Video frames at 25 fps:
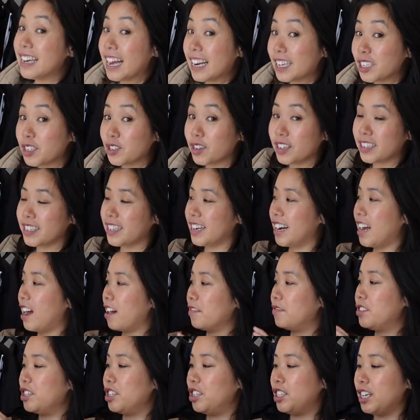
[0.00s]
next dress that I
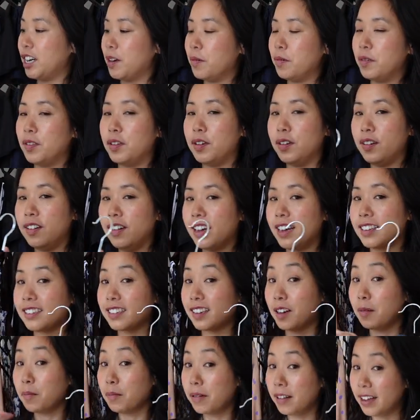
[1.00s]
have to share with you has
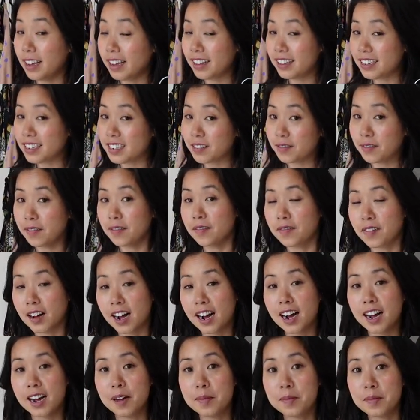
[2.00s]
a completely different
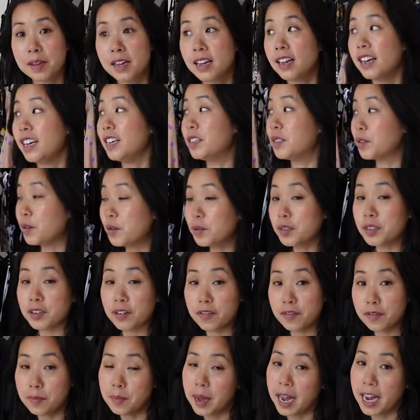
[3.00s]
vibe. It's also
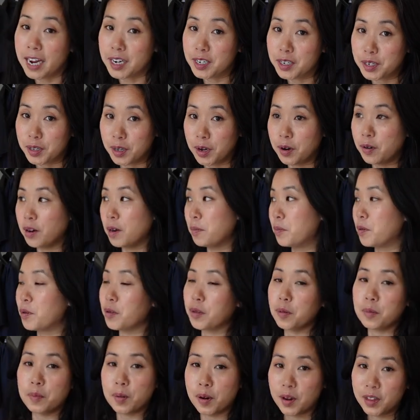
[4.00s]
from Age though, I bought
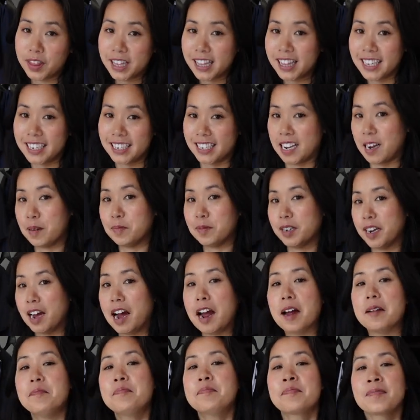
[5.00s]
them both at the same
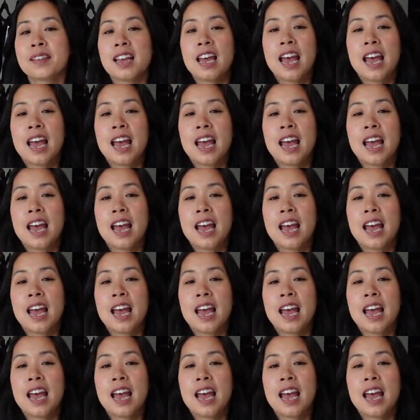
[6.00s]
time.